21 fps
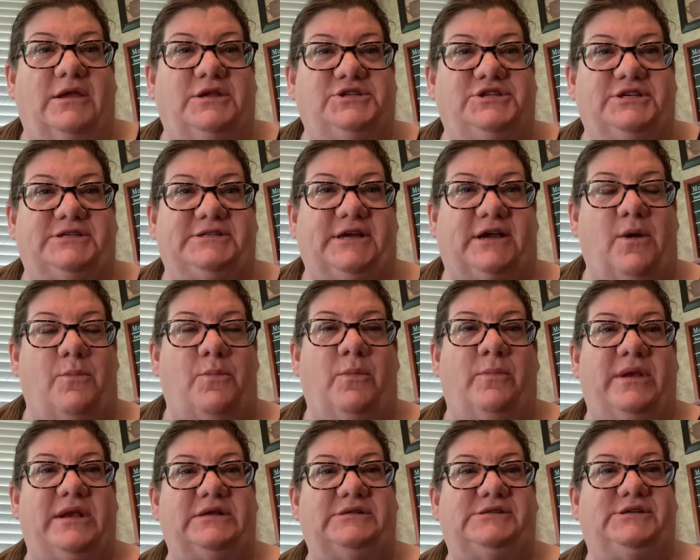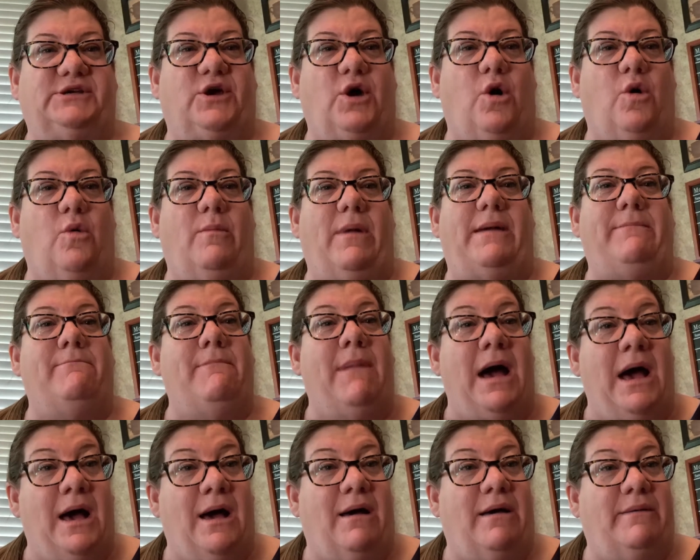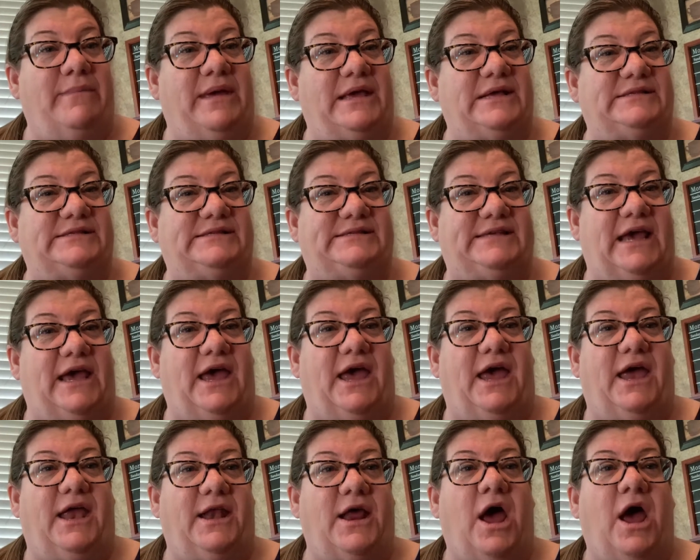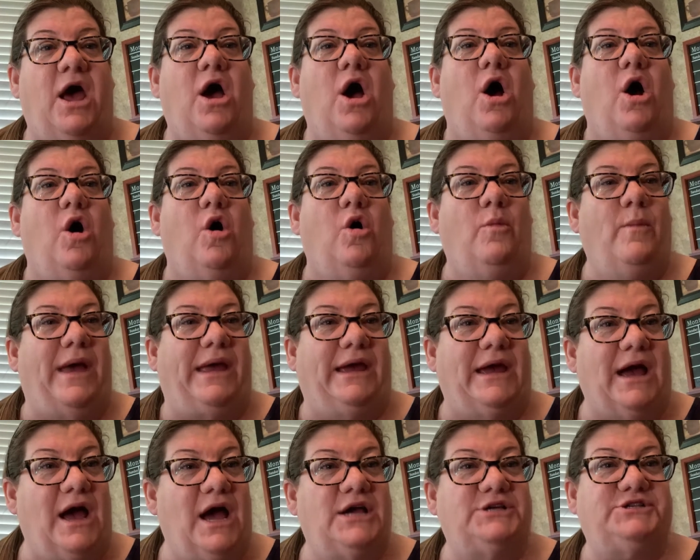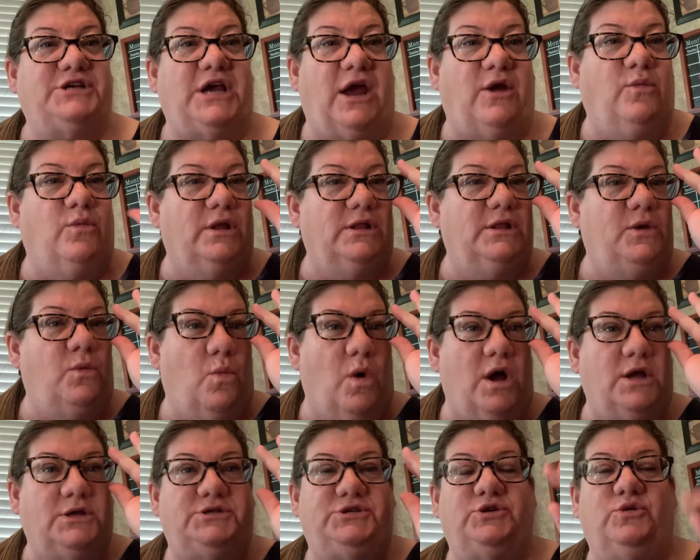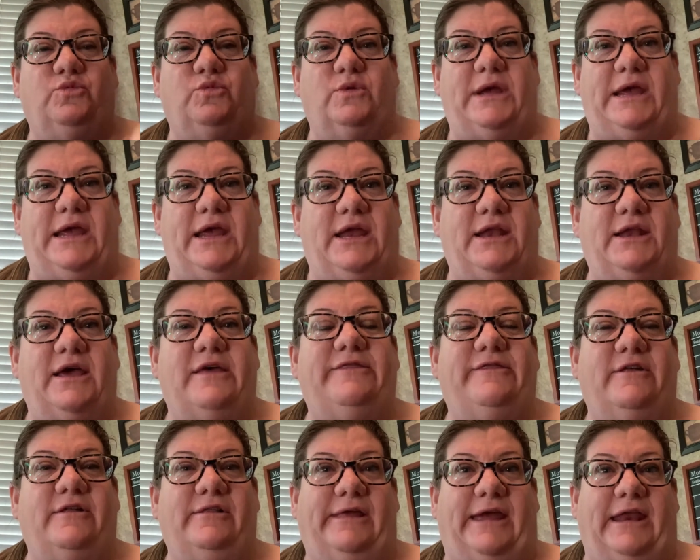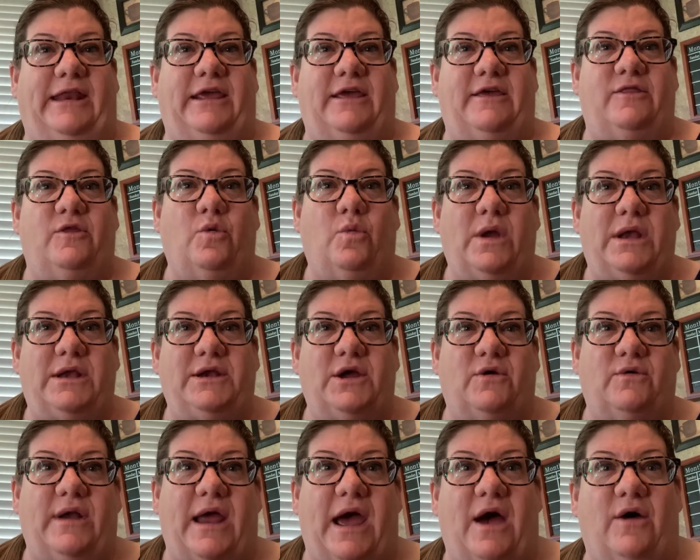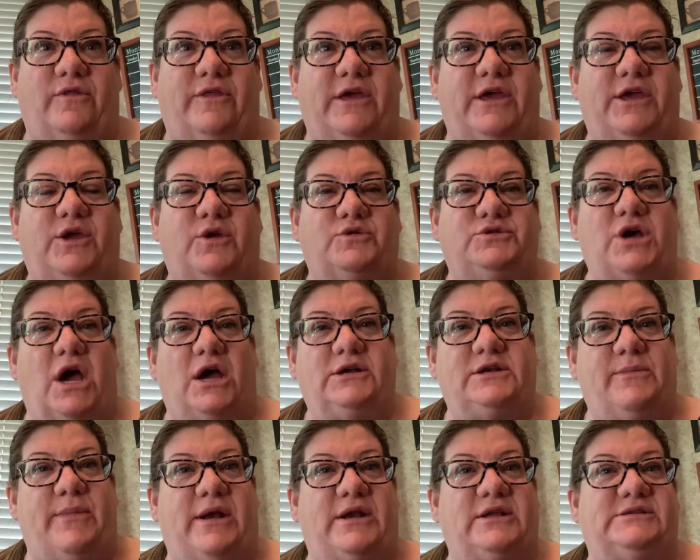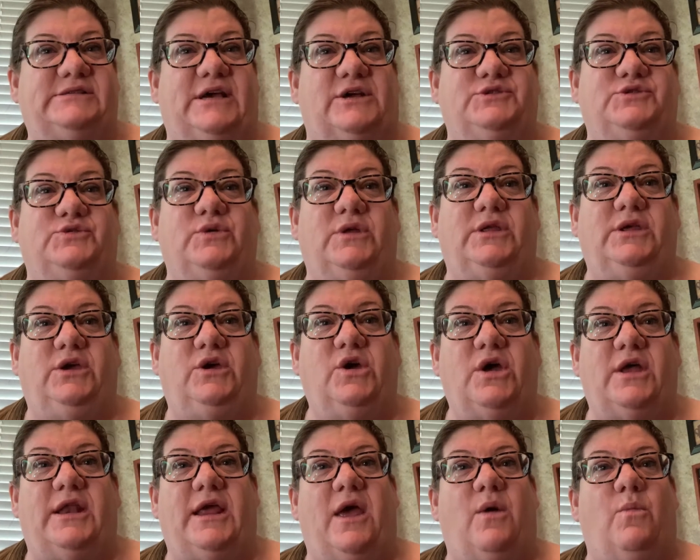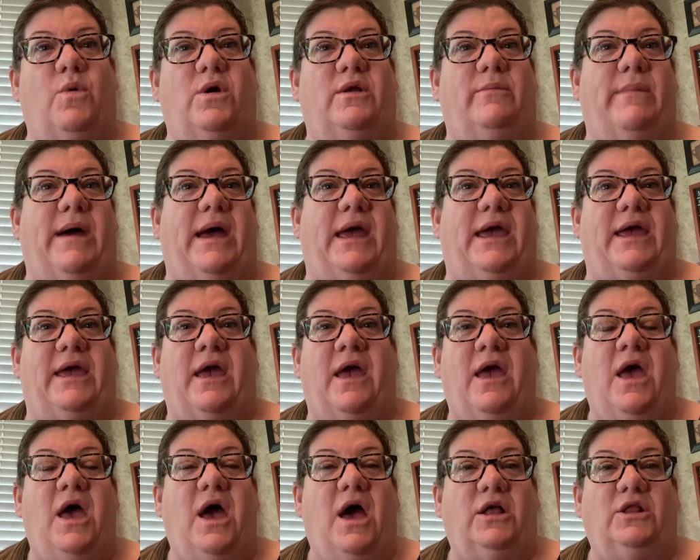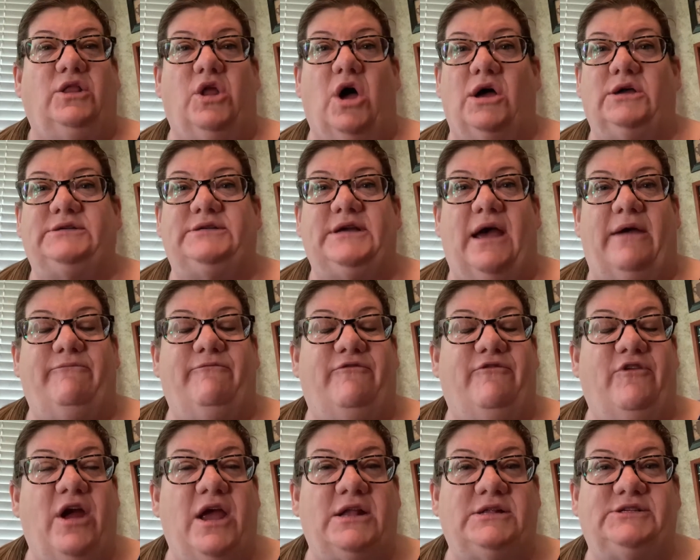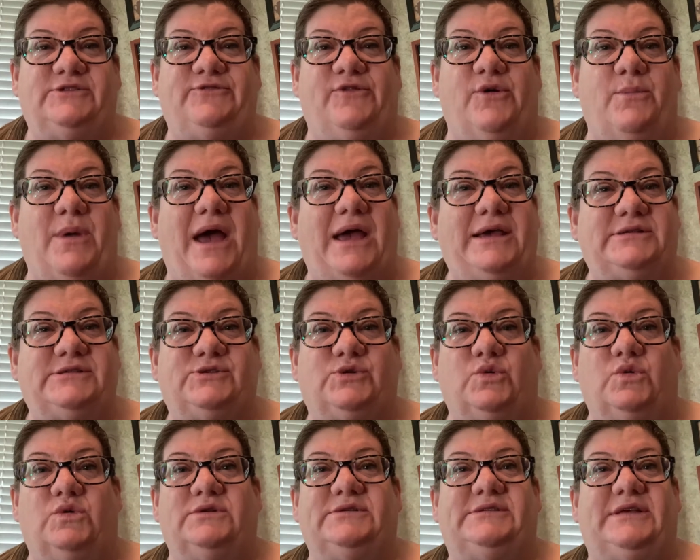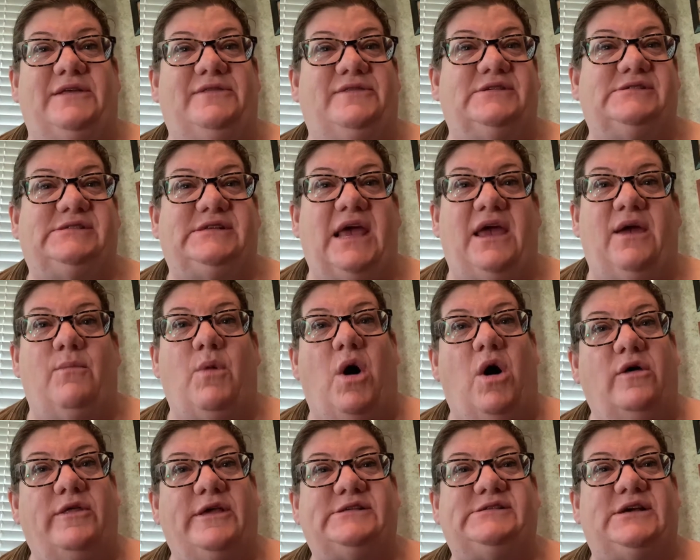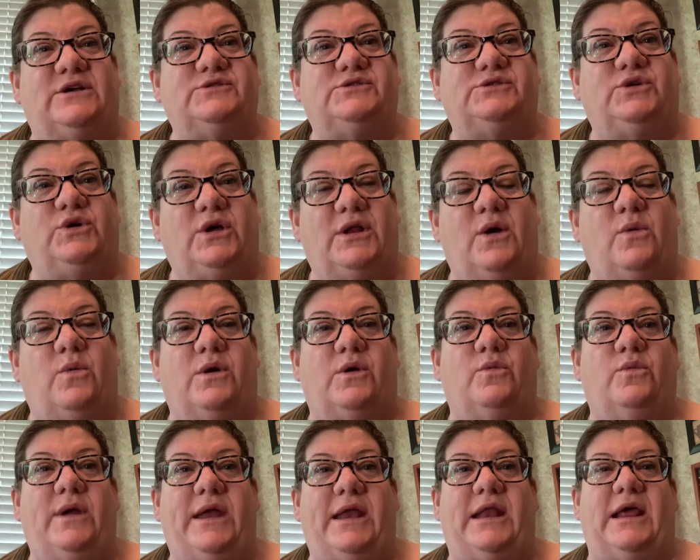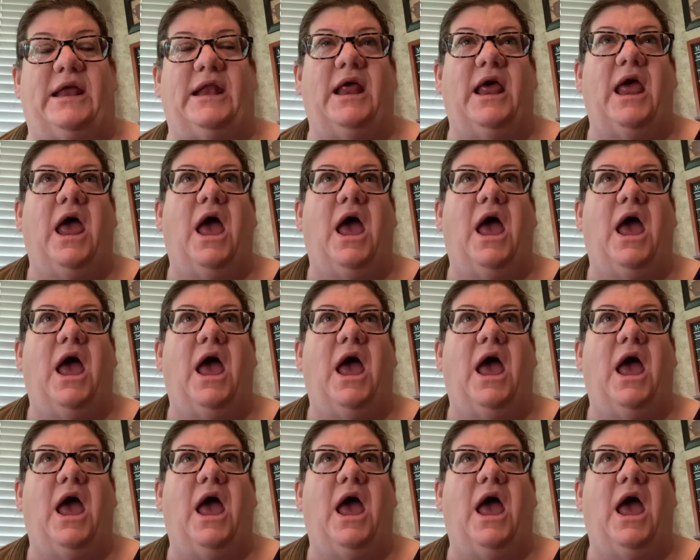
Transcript: just a couple minutes ago, my mom had said, Oh my gosh, I really want to read The Lady in the Window now that you talked about. It sounds really good. And one of my longtime friends from high school said the same. Oh, that sounds good. I want to read it.